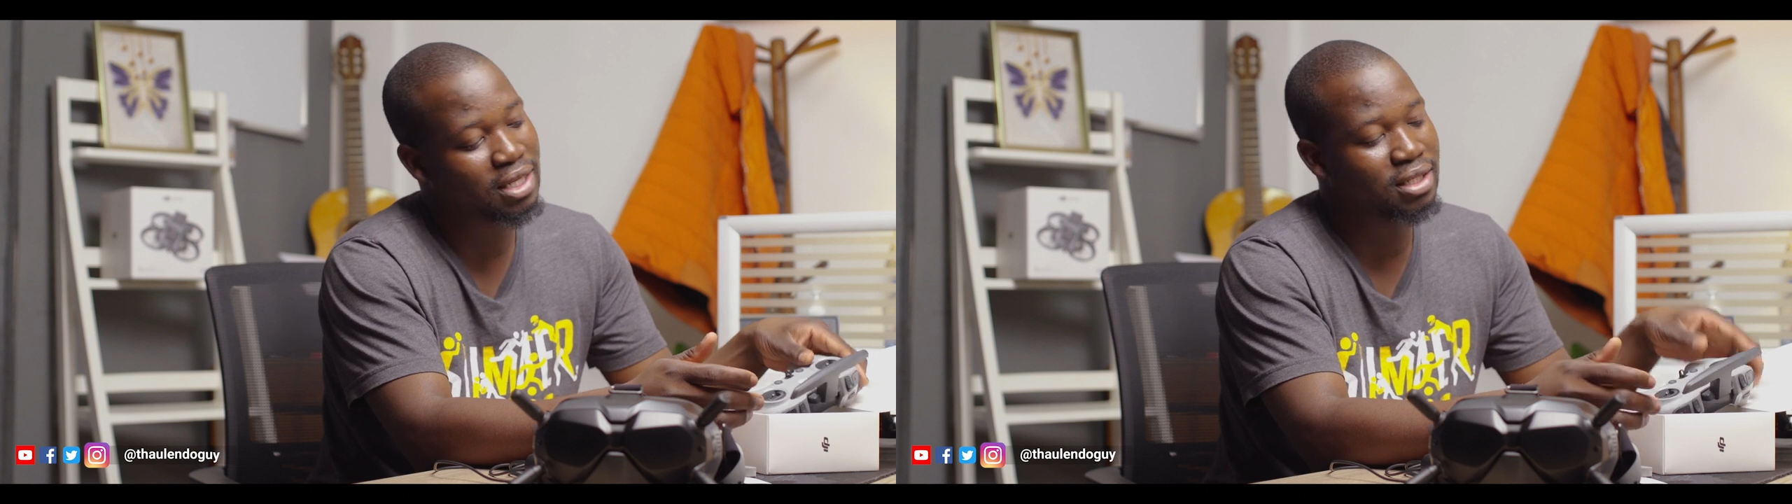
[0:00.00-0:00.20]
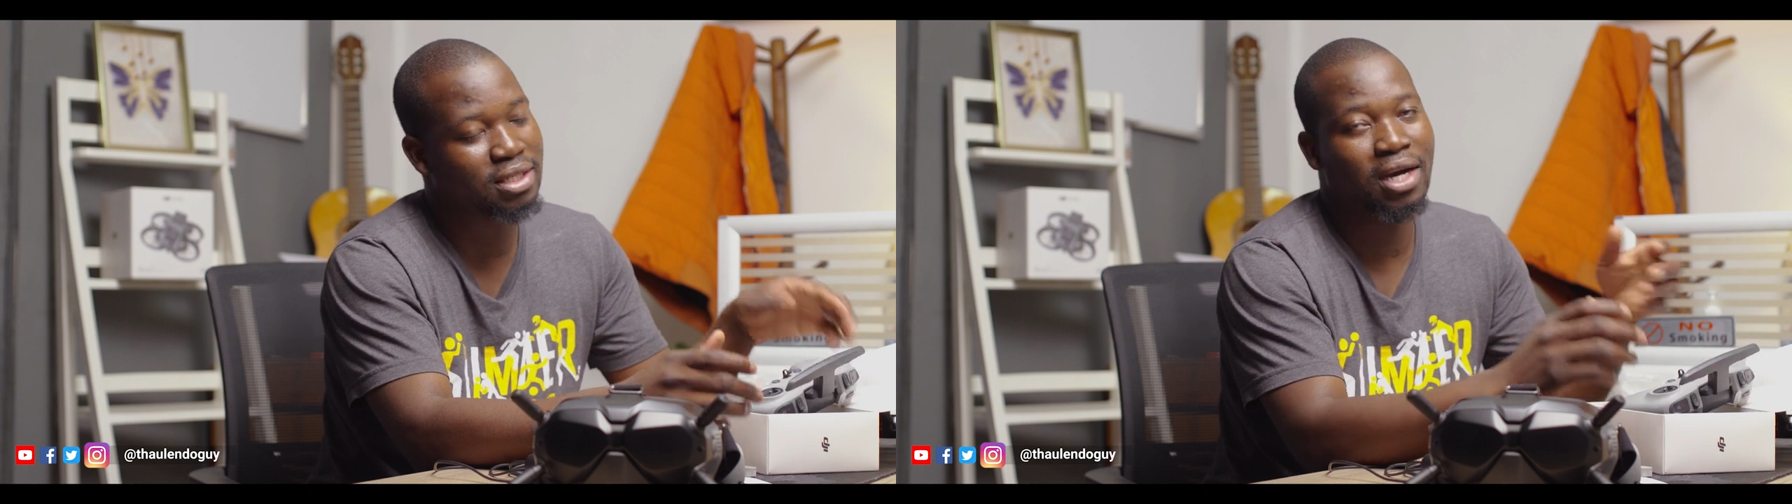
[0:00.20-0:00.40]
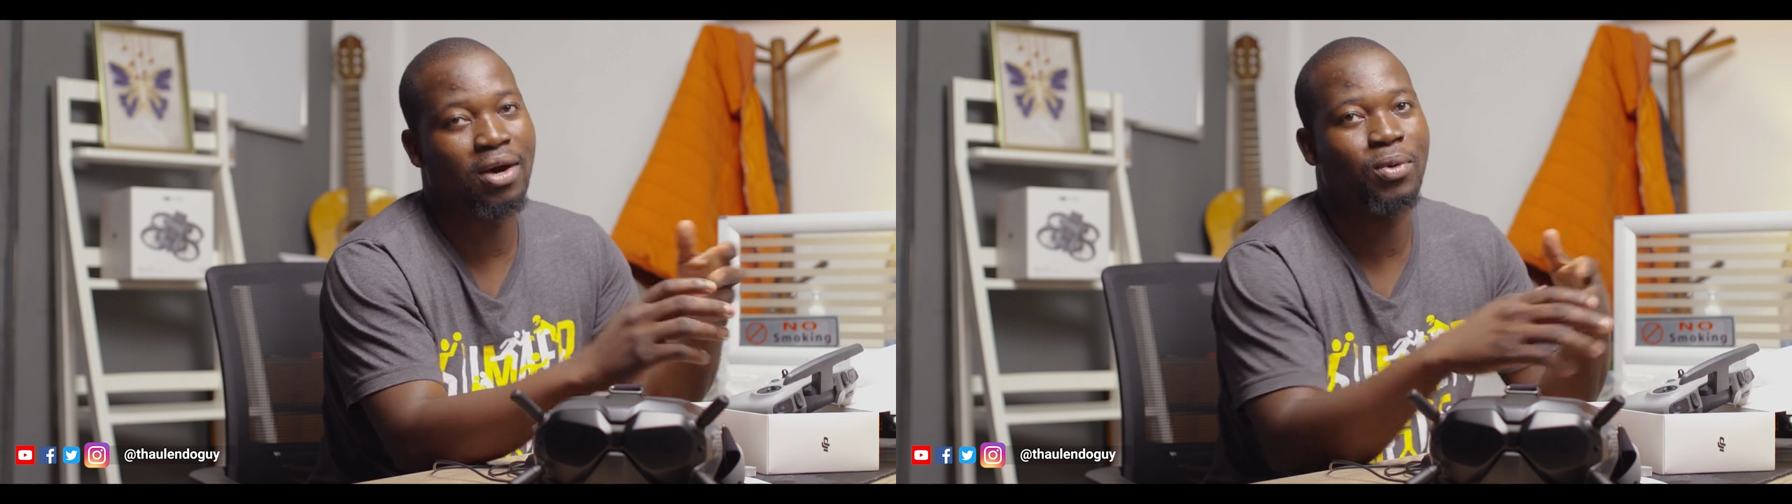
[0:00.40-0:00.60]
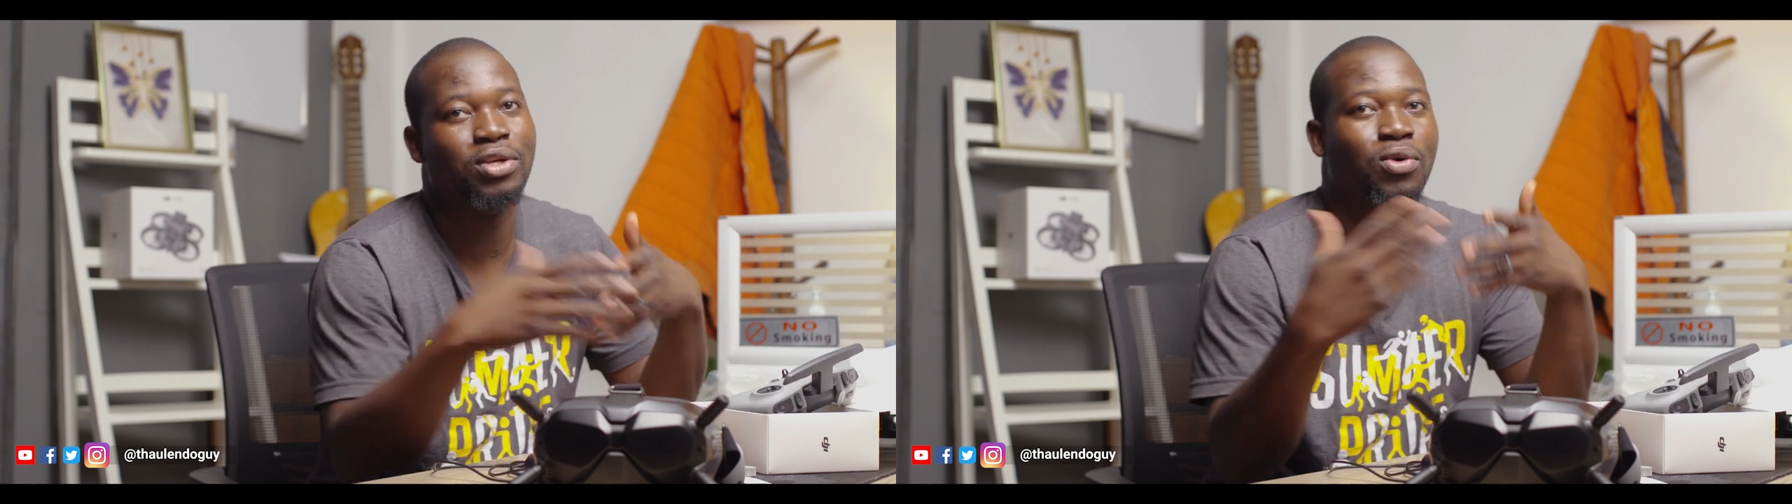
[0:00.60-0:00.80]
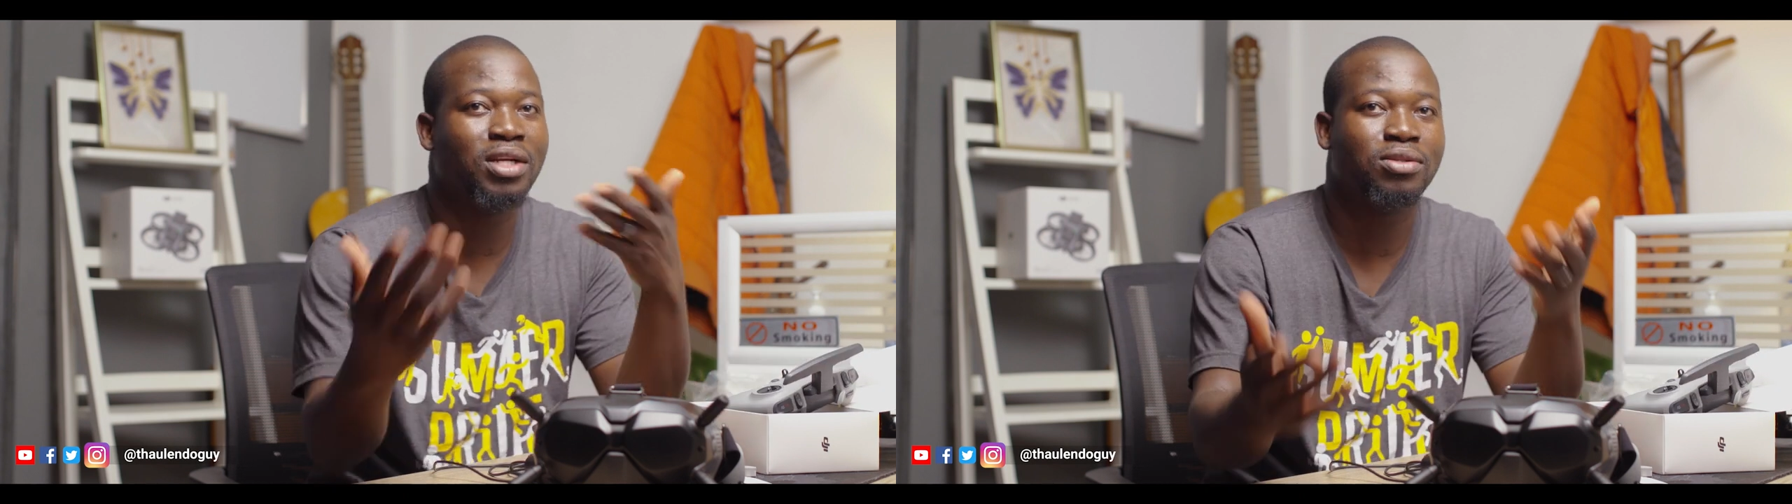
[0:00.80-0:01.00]
that
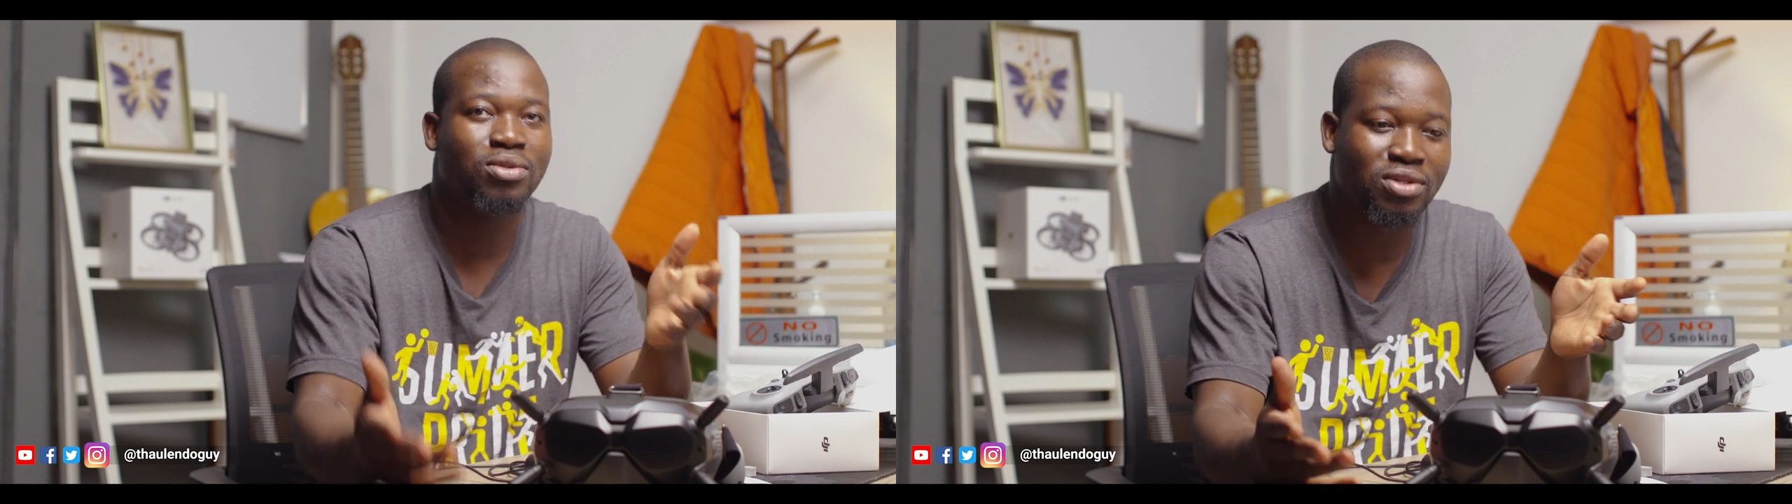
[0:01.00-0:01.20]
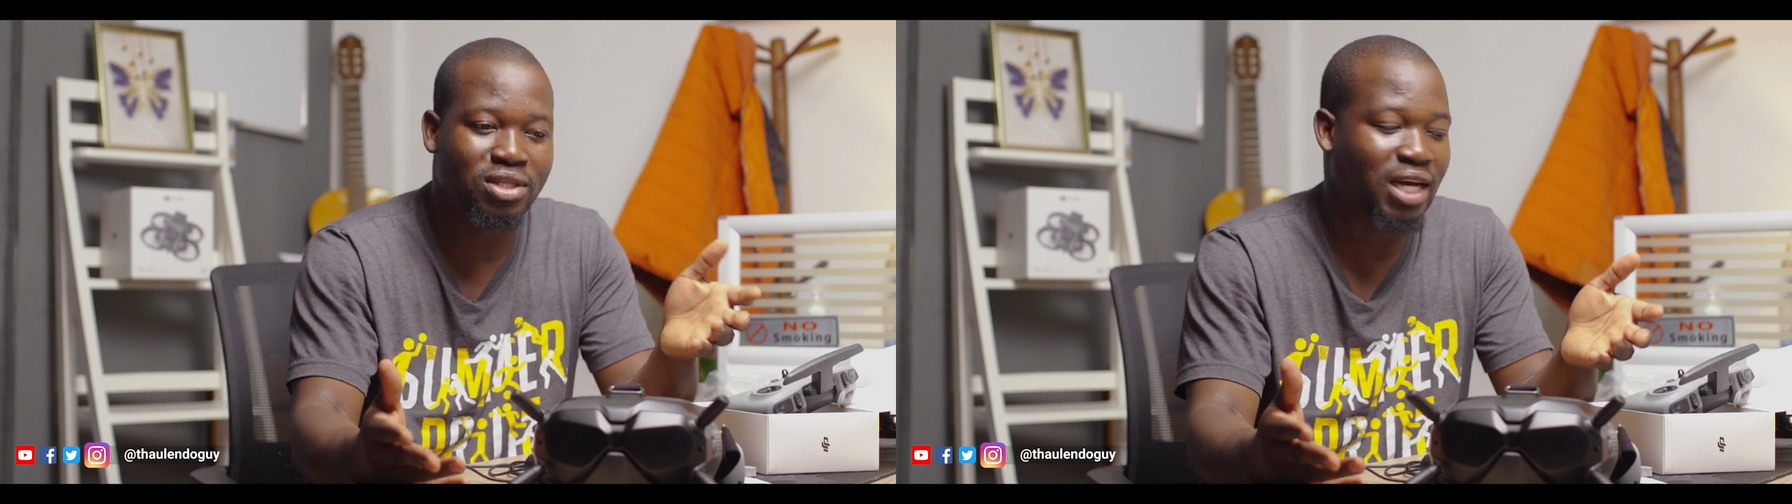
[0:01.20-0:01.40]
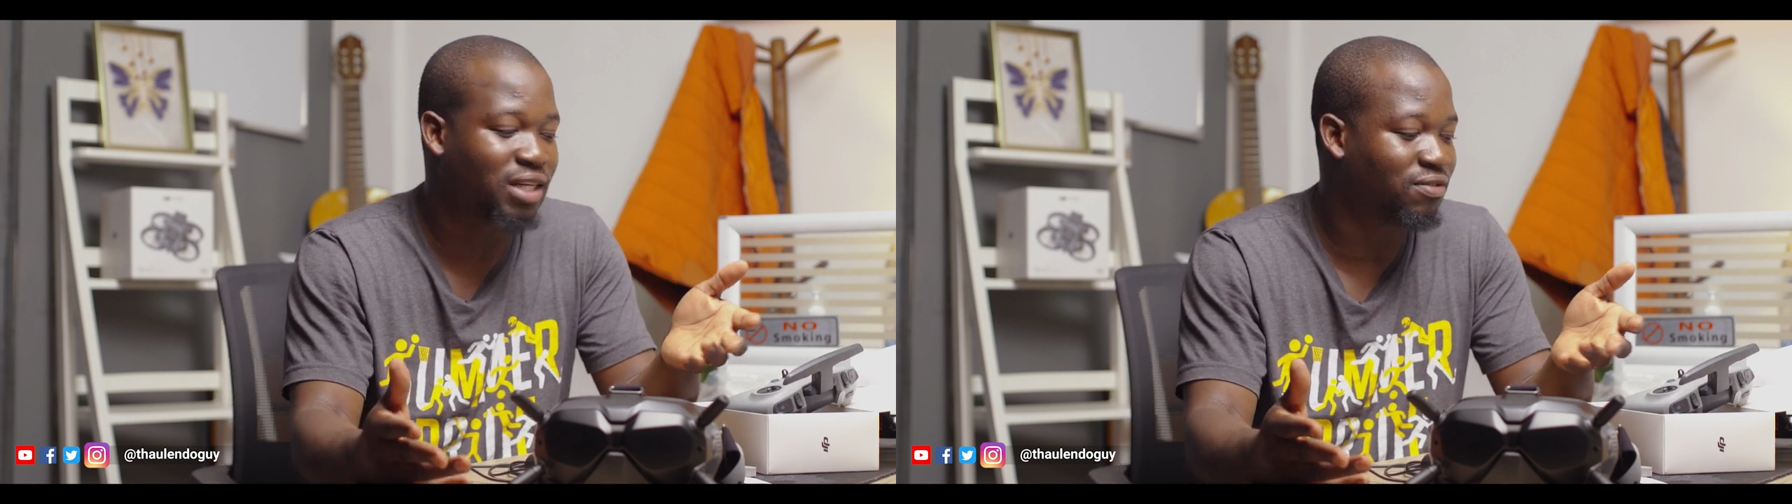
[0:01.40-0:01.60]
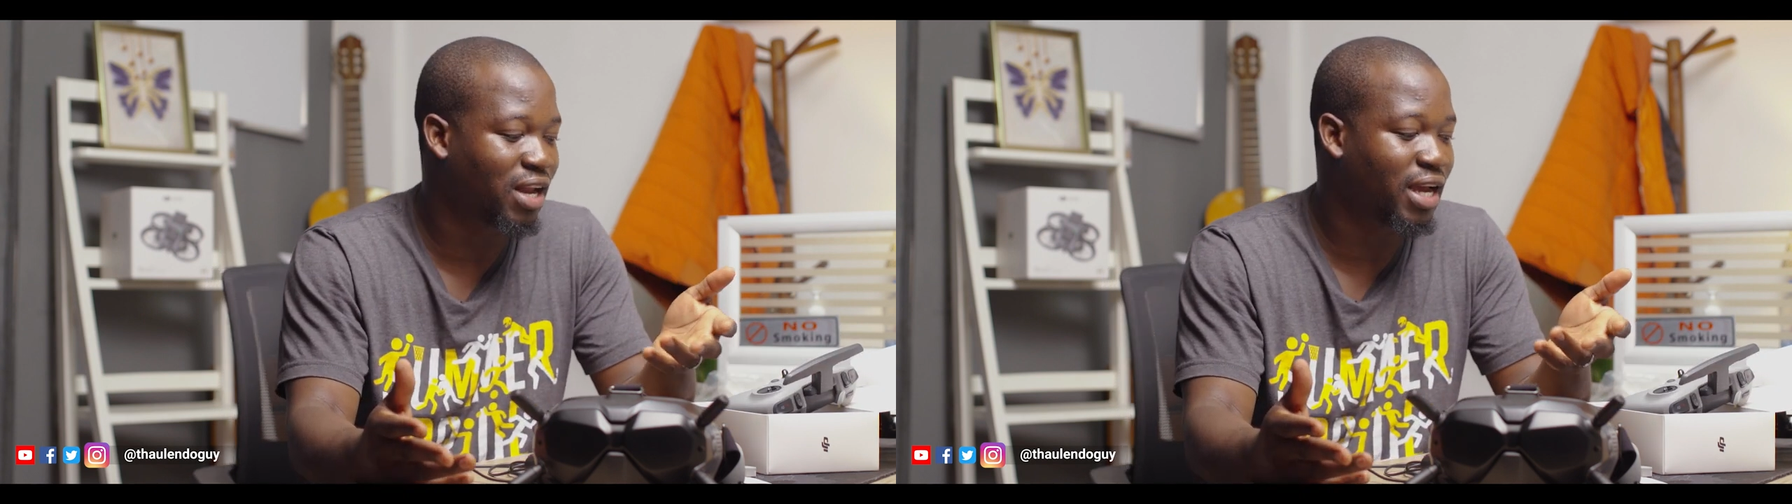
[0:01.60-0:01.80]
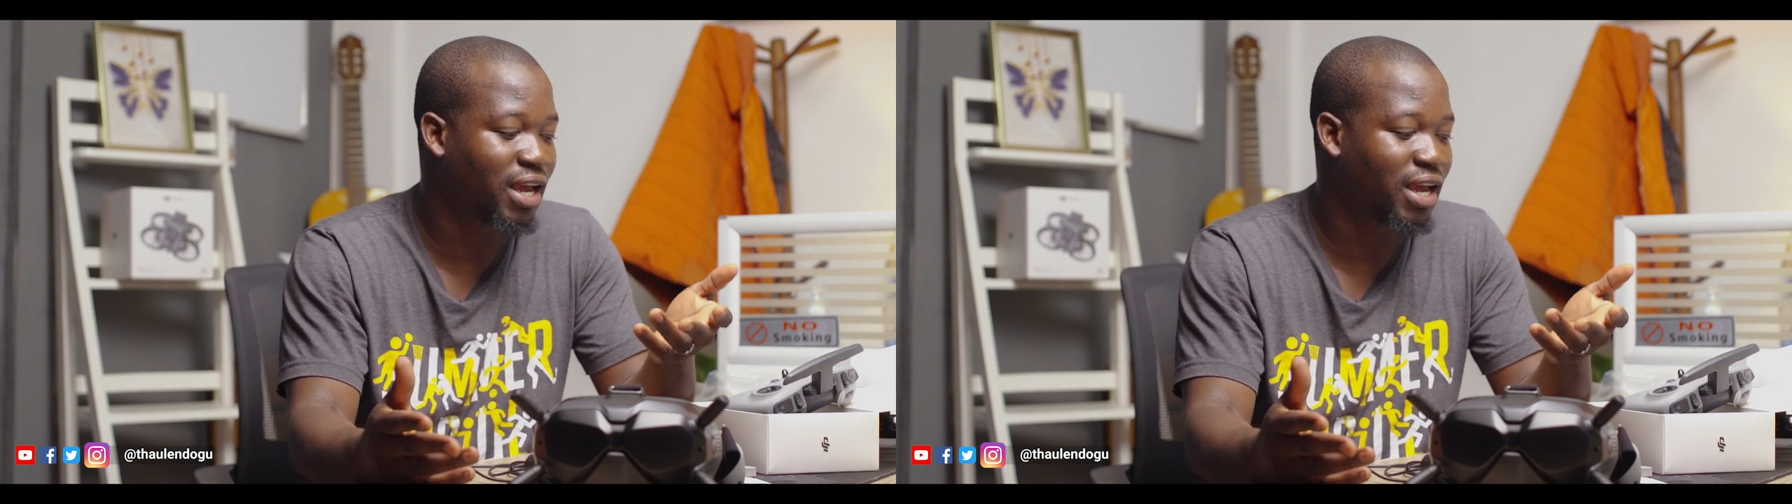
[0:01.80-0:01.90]
when you want to start flying